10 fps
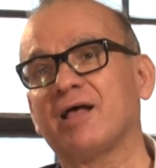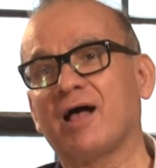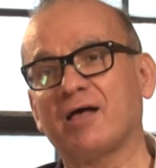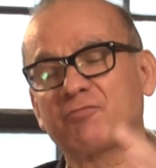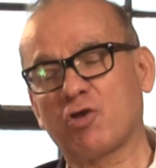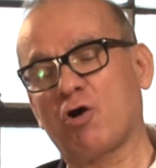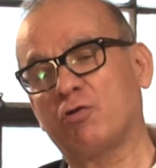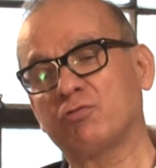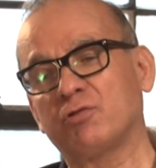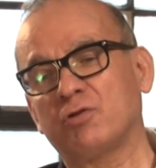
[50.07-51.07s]
I've
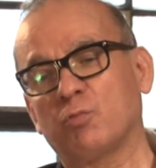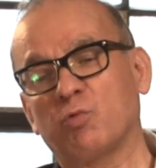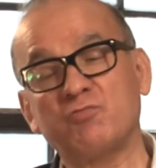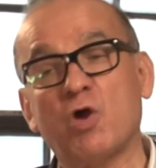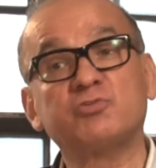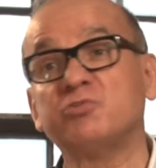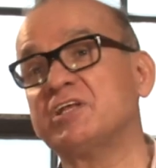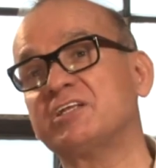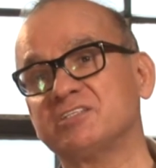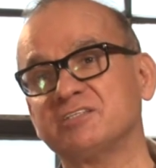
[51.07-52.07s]
gone with no due
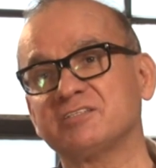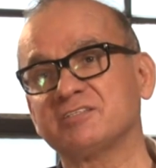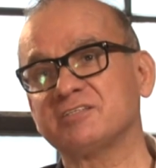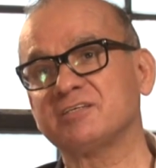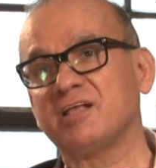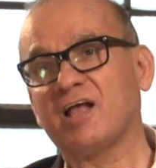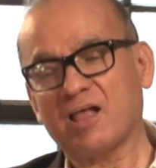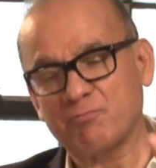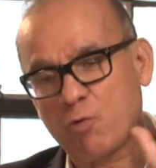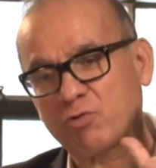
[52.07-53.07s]
diligence. I
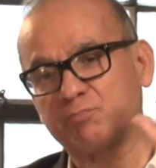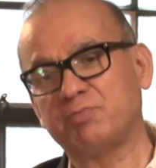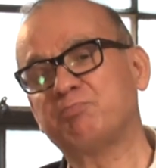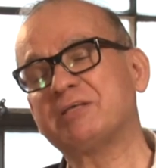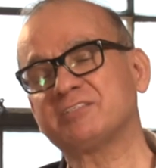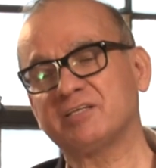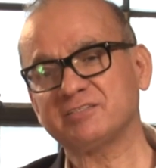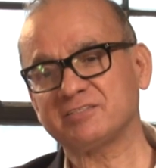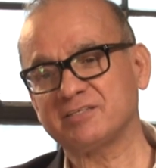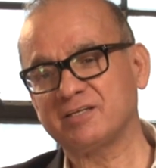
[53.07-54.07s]
bought a
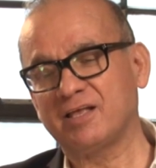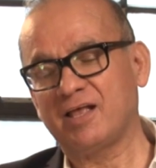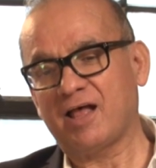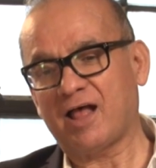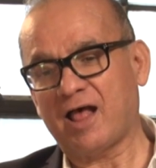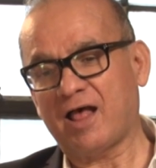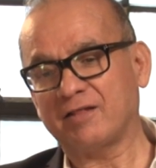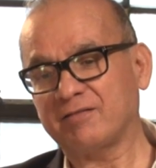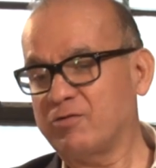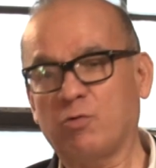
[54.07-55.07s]
business
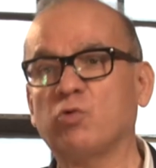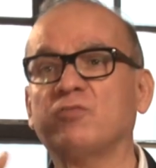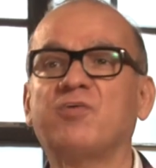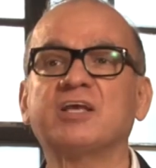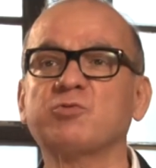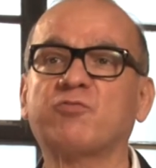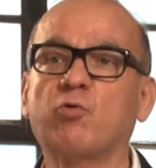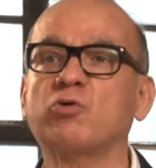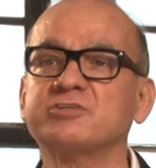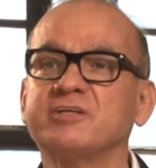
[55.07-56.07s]
and all the figures were
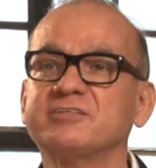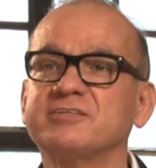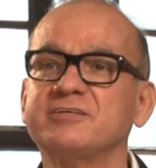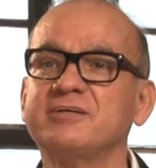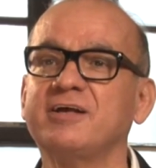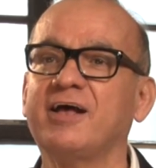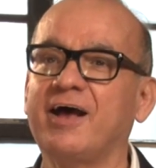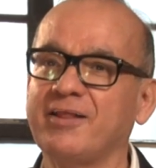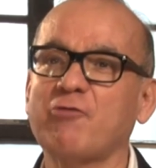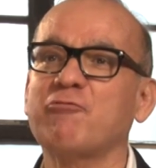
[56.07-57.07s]
fraudulent.
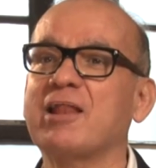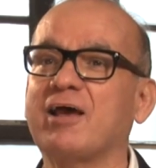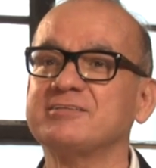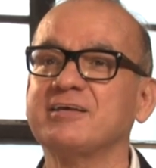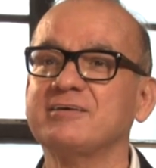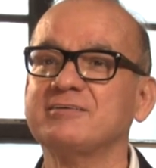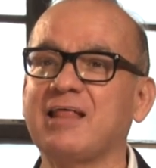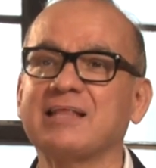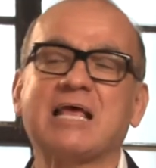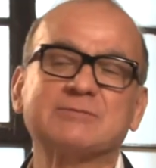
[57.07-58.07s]
And I realized
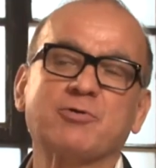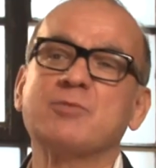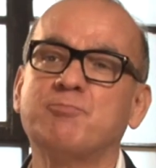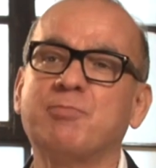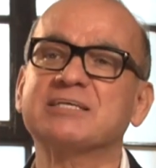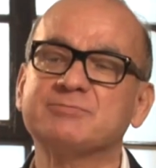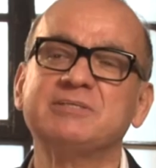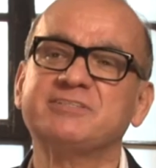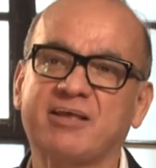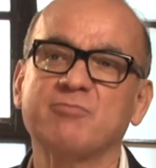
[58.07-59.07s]
that that's probably the biggest
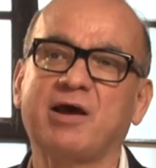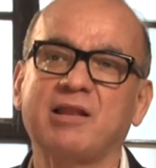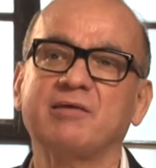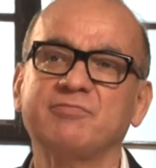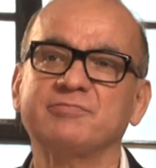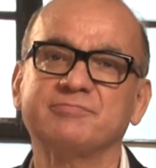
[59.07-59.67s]
mistake of my life.